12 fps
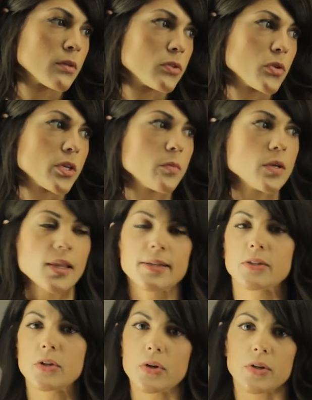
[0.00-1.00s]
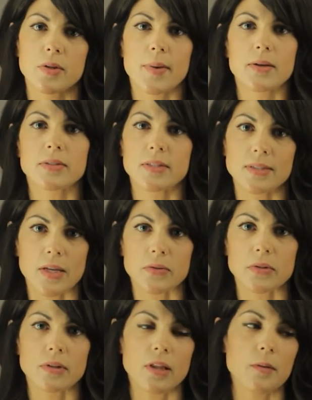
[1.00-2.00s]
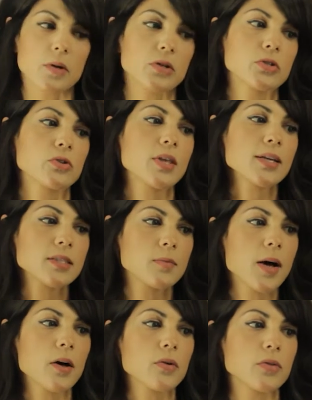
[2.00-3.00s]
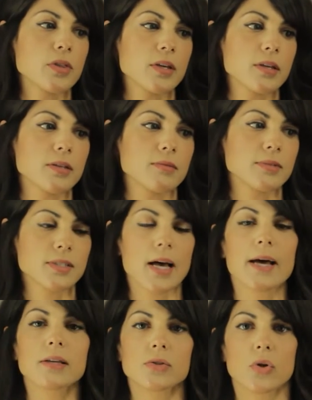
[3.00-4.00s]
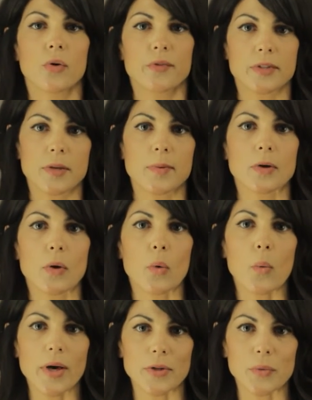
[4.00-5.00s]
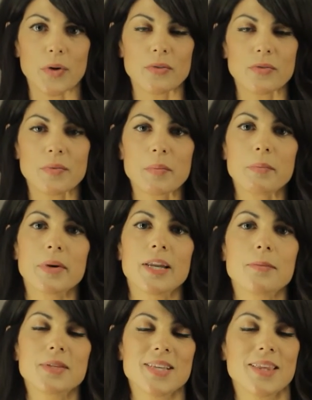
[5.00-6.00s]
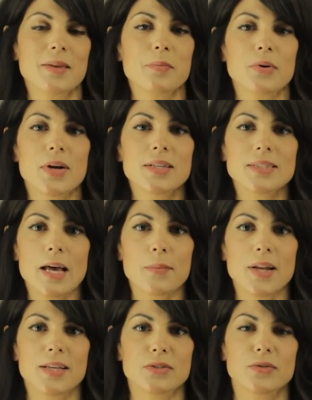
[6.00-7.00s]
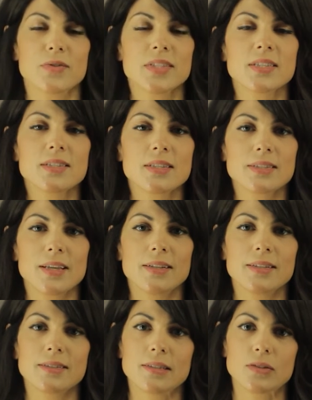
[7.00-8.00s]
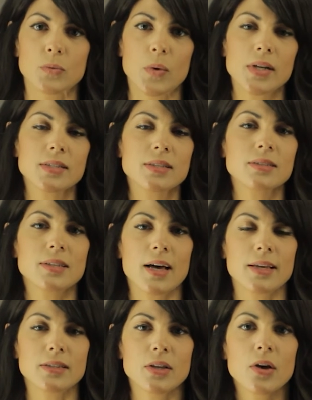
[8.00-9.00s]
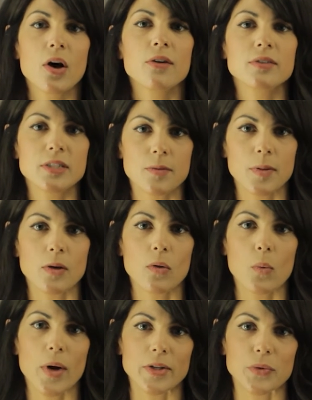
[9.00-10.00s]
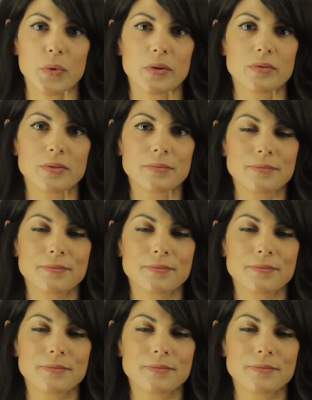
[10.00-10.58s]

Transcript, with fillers: So it can be like the Earth, about 6,000 kilometers. So that's about the size of a typical white dwarf. My name is Eylene Pirez, I'm an astrophysicist, and this is what is the size of a typical white dwarf.